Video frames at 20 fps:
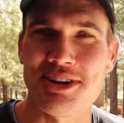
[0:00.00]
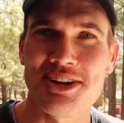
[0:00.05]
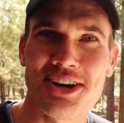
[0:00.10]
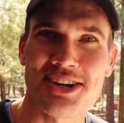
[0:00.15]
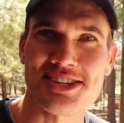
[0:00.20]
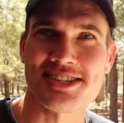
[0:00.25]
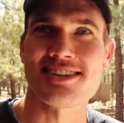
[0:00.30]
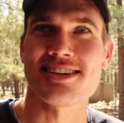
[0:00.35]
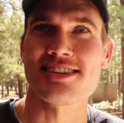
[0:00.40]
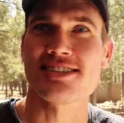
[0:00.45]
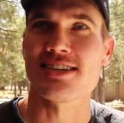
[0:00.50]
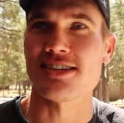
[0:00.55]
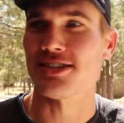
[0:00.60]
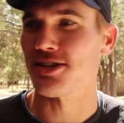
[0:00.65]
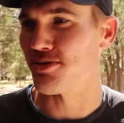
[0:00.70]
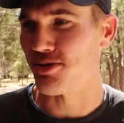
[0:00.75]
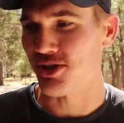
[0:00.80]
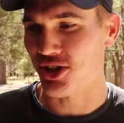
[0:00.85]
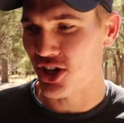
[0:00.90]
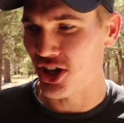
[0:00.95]
in all seriousness, it
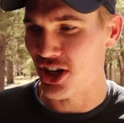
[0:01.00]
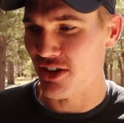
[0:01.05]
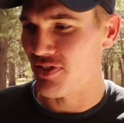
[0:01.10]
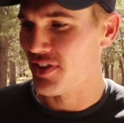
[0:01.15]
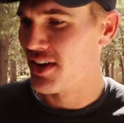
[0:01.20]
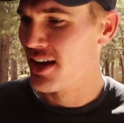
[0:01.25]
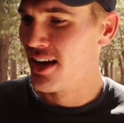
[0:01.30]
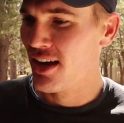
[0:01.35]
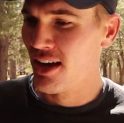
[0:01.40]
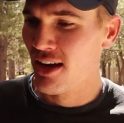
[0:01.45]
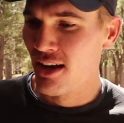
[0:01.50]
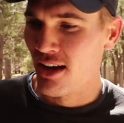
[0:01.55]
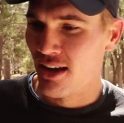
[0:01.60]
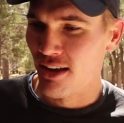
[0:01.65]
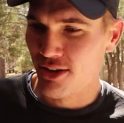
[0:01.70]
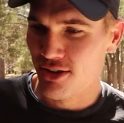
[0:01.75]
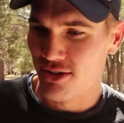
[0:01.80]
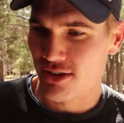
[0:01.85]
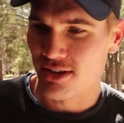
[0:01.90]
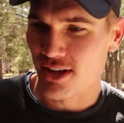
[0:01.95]
was good.
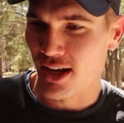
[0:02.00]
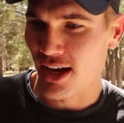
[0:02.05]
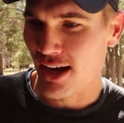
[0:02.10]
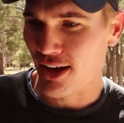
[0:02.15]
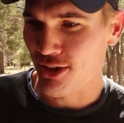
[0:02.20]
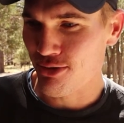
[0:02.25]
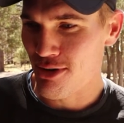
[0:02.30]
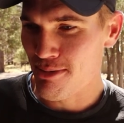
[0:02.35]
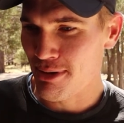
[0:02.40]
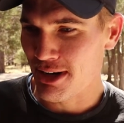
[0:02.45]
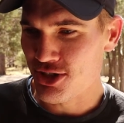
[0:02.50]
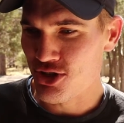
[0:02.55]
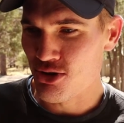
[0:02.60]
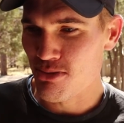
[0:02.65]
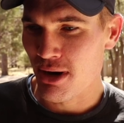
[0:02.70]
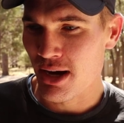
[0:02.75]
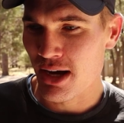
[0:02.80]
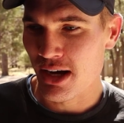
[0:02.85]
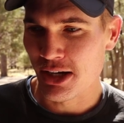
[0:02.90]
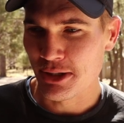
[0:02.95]
Uh, three by two
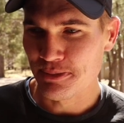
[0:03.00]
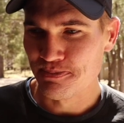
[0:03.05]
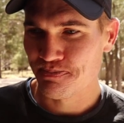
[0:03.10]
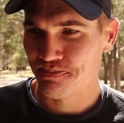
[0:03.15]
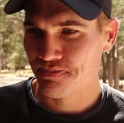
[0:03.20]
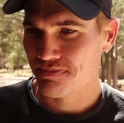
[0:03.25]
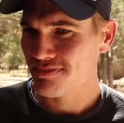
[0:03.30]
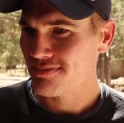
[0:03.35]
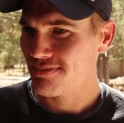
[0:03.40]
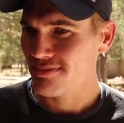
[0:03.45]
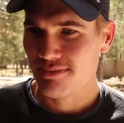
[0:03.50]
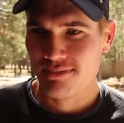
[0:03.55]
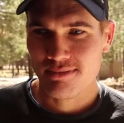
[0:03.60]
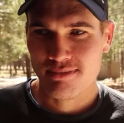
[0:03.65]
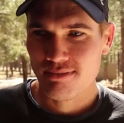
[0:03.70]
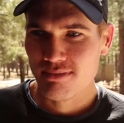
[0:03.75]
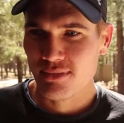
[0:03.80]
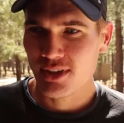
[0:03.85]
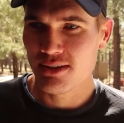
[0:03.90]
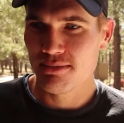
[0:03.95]
mile,
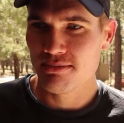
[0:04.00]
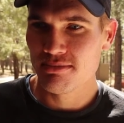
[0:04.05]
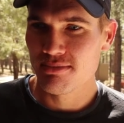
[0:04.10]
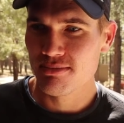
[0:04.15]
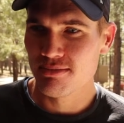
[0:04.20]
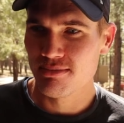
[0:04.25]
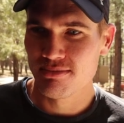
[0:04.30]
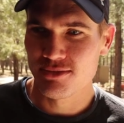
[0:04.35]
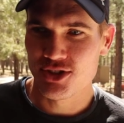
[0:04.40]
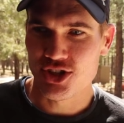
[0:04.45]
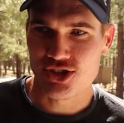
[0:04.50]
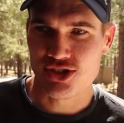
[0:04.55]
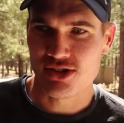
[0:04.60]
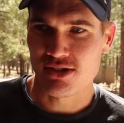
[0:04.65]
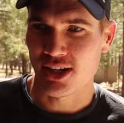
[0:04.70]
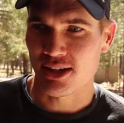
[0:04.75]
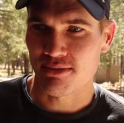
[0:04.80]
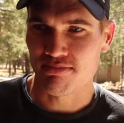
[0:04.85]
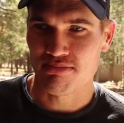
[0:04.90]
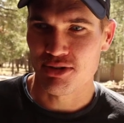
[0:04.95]
just
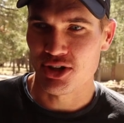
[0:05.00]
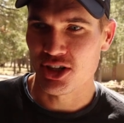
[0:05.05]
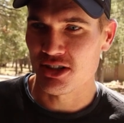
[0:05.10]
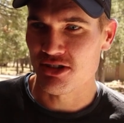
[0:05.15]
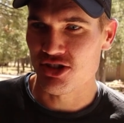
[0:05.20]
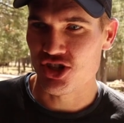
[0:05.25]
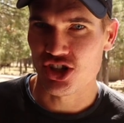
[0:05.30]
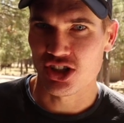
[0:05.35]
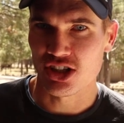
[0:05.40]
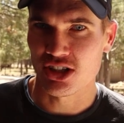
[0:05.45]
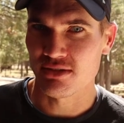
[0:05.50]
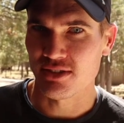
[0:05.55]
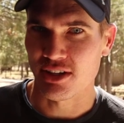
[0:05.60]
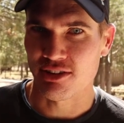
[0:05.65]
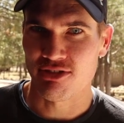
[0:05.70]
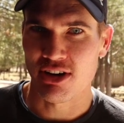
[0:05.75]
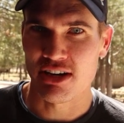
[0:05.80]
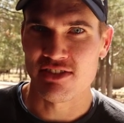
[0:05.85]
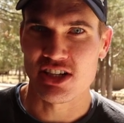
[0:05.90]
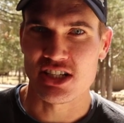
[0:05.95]
like pretty chill, like
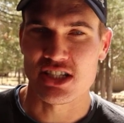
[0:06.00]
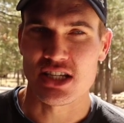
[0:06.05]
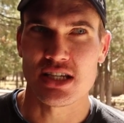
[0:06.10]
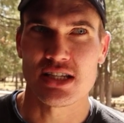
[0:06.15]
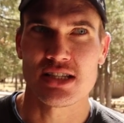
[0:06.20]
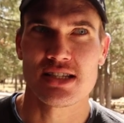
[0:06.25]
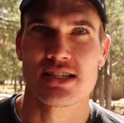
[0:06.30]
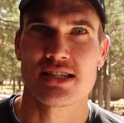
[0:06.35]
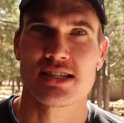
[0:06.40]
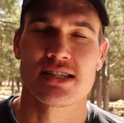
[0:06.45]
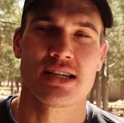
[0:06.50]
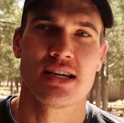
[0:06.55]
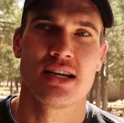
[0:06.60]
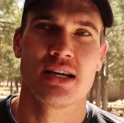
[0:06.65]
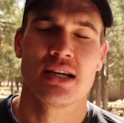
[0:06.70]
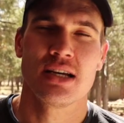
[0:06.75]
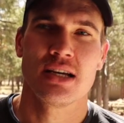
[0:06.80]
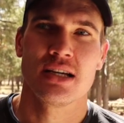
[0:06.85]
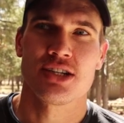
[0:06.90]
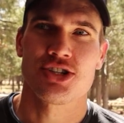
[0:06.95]
518s,
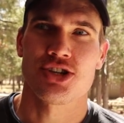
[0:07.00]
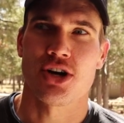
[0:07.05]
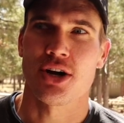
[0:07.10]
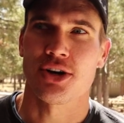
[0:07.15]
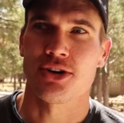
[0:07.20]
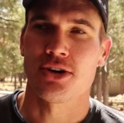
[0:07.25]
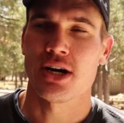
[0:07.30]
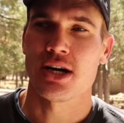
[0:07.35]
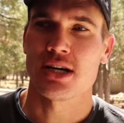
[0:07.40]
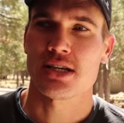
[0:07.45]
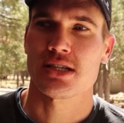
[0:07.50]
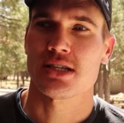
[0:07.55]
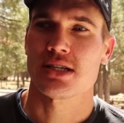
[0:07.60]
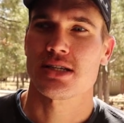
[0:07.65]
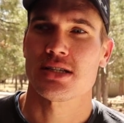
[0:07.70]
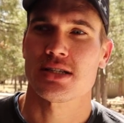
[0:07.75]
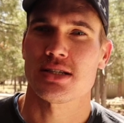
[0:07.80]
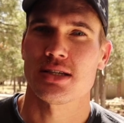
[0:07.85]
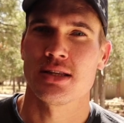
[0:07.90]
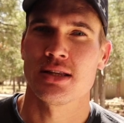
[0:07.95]
jog
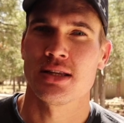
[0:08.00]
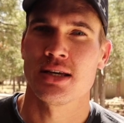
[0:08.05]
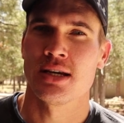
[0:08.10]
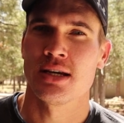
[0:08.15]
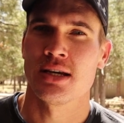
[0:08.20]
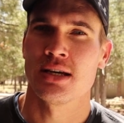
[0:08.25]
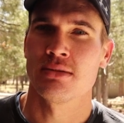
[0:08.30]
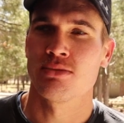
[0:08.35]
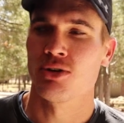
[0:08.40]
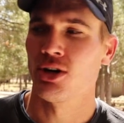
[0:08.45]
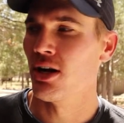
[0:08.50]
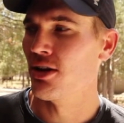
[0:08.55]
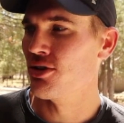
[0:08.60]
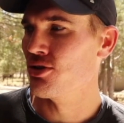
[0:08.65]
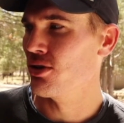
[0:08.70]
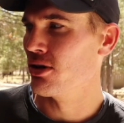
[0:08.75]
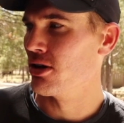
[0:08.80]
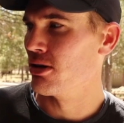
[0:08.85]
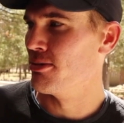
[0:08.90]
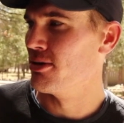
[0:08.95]
rests, and then we're gonna
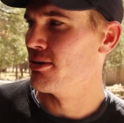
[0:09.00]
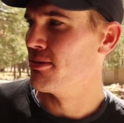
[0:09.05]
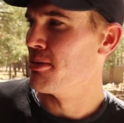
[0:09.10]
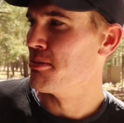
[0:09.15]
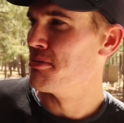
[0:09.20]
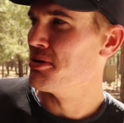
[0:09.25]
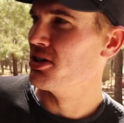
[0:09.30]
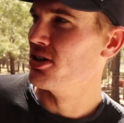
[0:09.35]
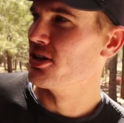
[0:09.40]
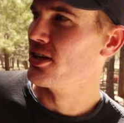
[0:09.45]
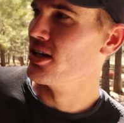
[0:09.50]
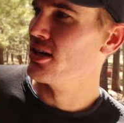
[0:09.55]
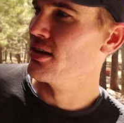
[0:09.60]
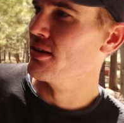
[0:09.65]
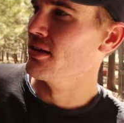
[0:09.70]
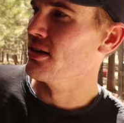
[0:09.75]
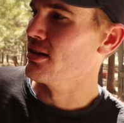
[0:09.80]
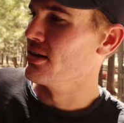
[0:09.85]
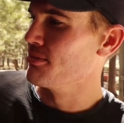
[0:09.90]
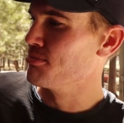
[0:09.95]
do a little bit of mobility
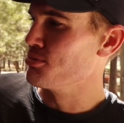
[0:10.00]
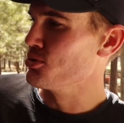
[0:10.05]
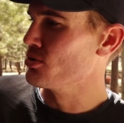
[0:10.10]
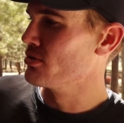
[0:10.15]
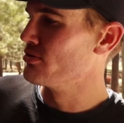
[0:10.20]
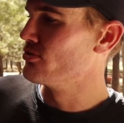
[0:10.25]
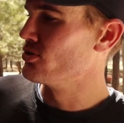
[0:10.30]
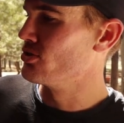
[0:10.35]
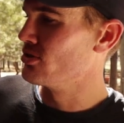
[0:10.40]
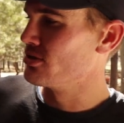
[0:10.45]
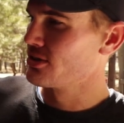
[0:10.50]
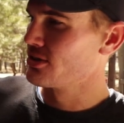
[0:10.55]
in the beautiful